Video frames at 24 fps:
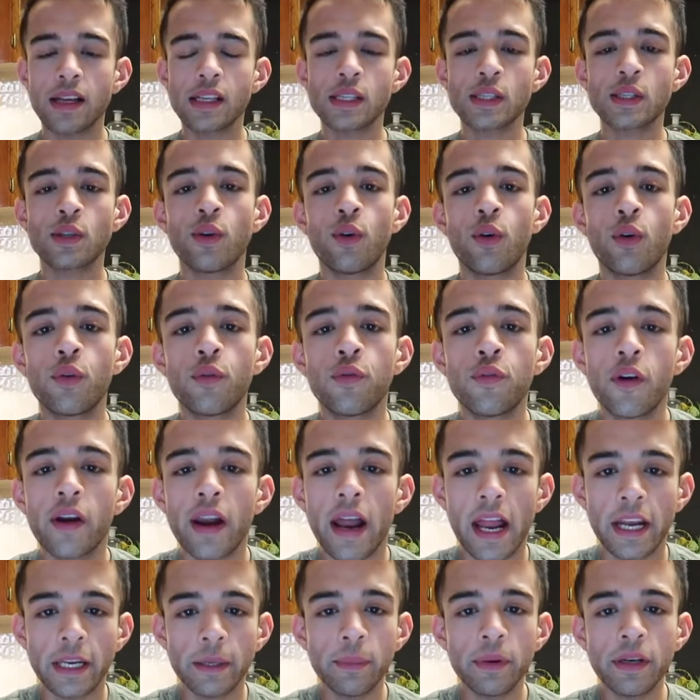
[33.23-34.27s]
So for
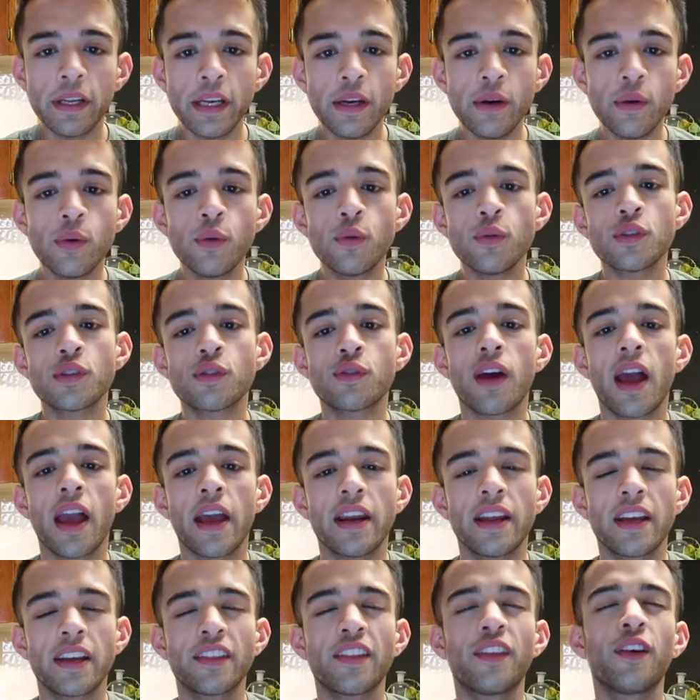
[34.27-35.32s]
anybody who's
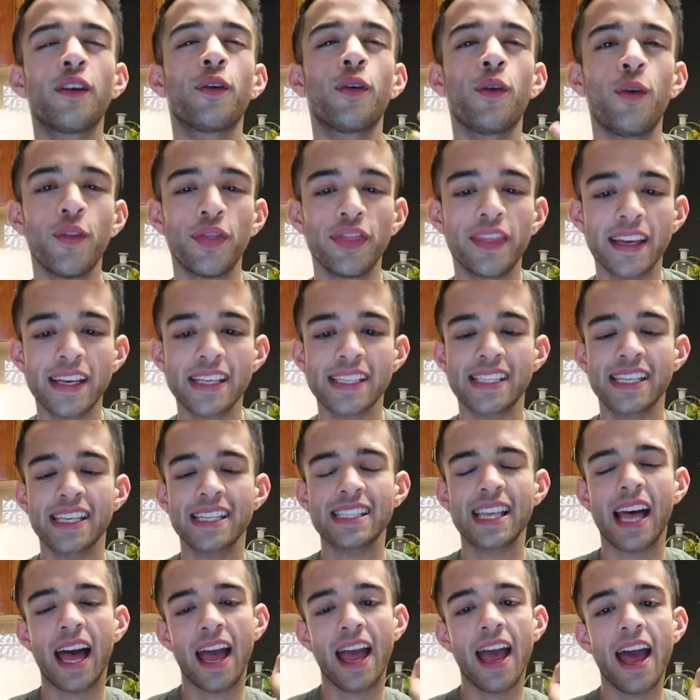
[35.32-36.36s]
writing their own
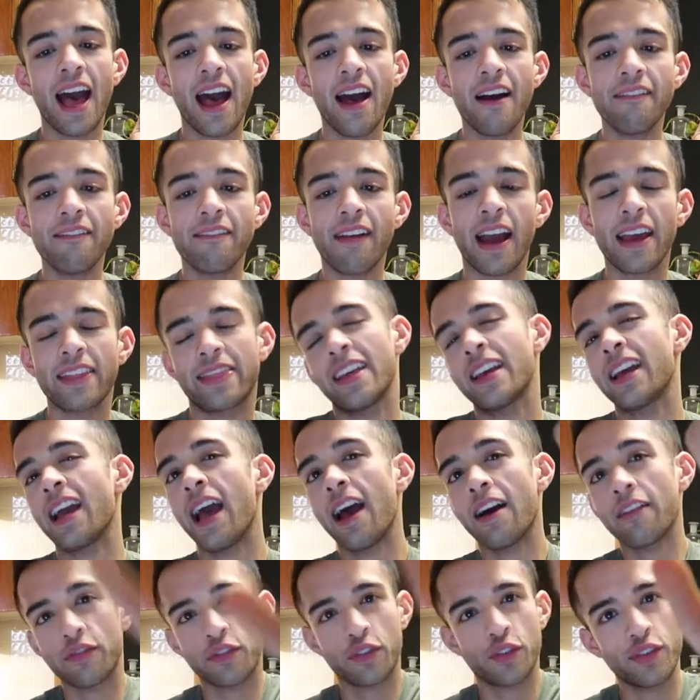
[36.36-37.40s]
thesis, I think I
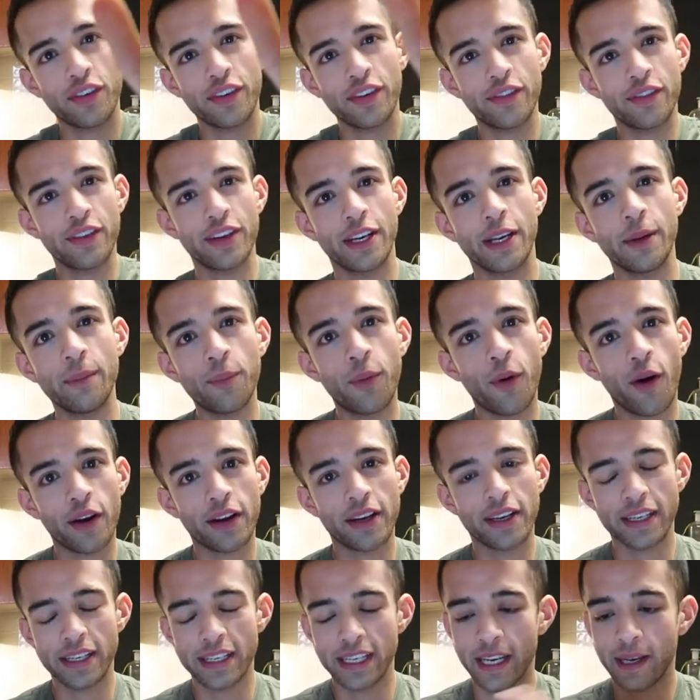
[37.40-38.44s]
have three really
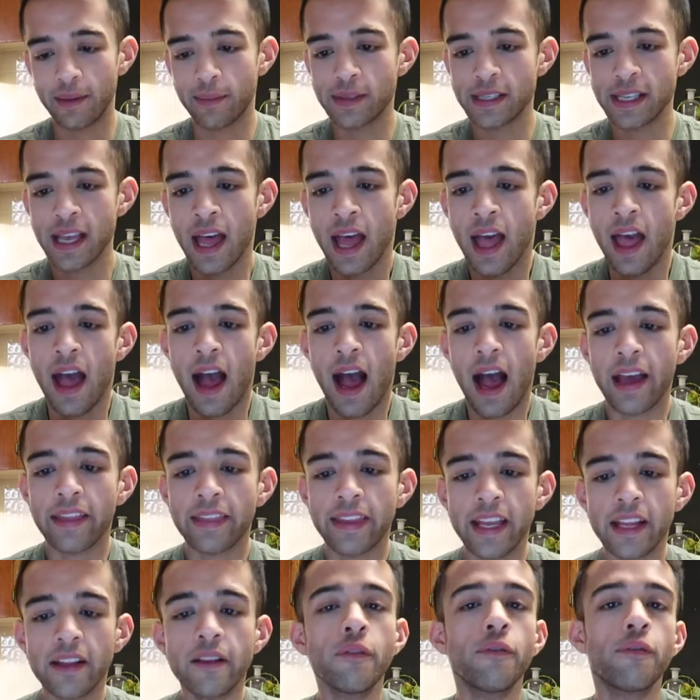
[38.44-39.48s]
important tips. I
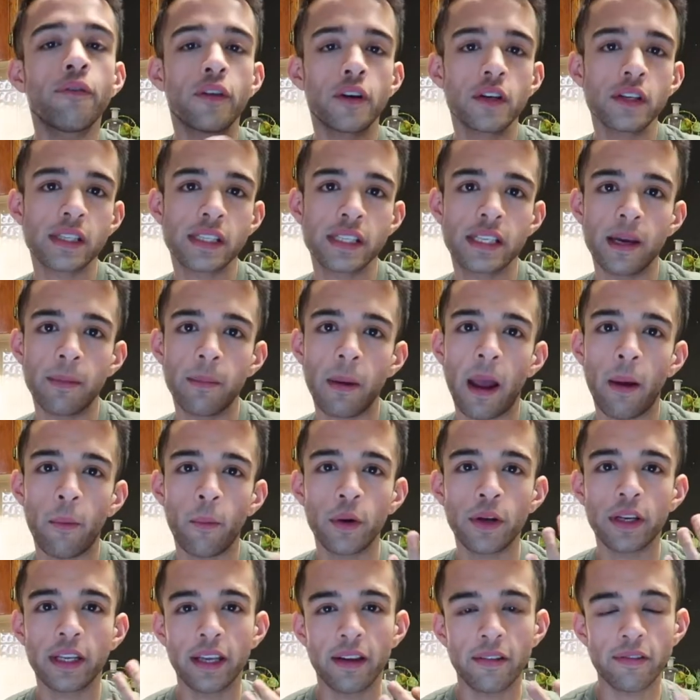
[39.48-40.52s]
think the first tip I
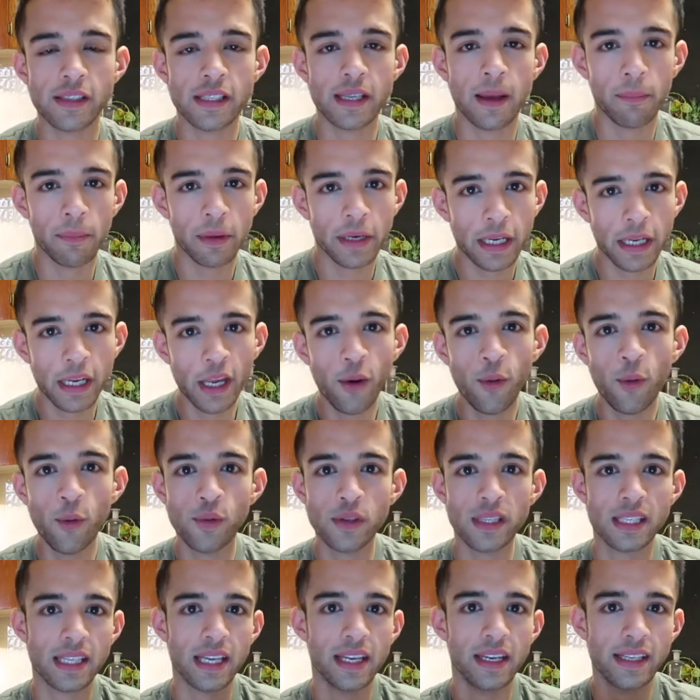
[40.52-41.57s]
would give somebody
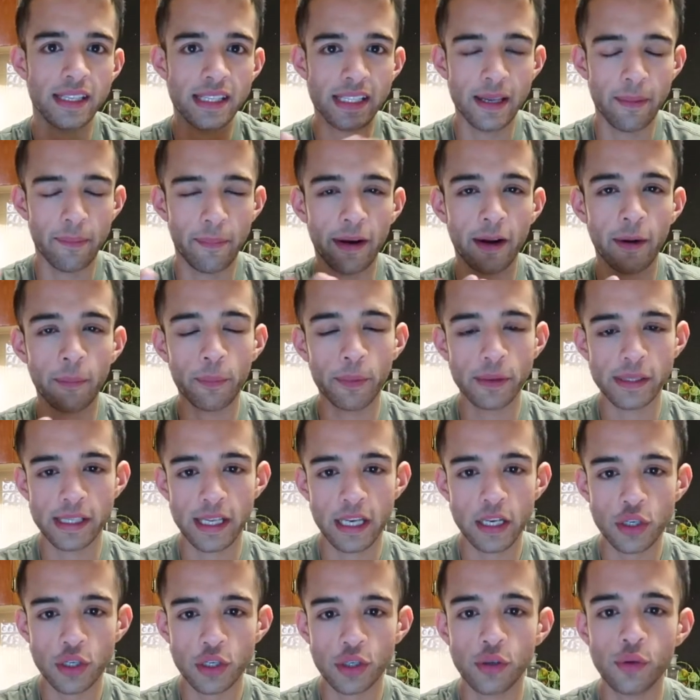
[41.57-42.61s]
who's in a similar
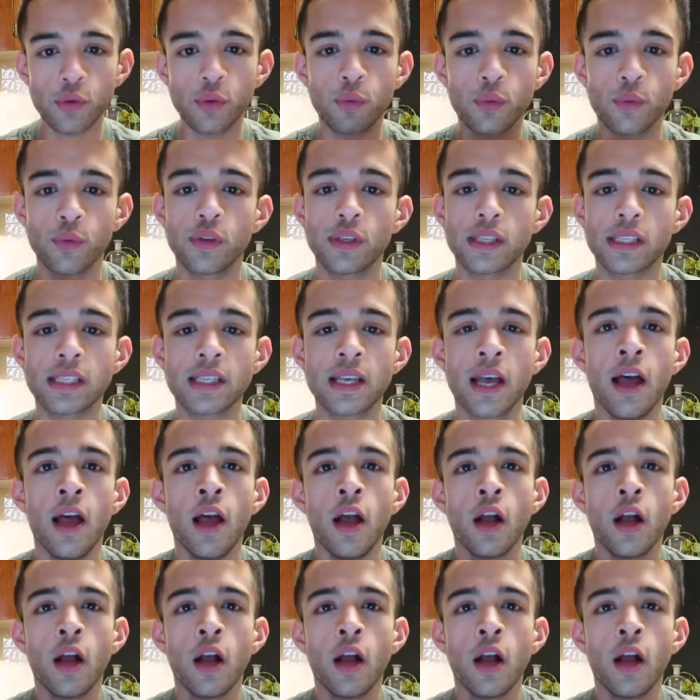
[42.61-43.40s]
position, who's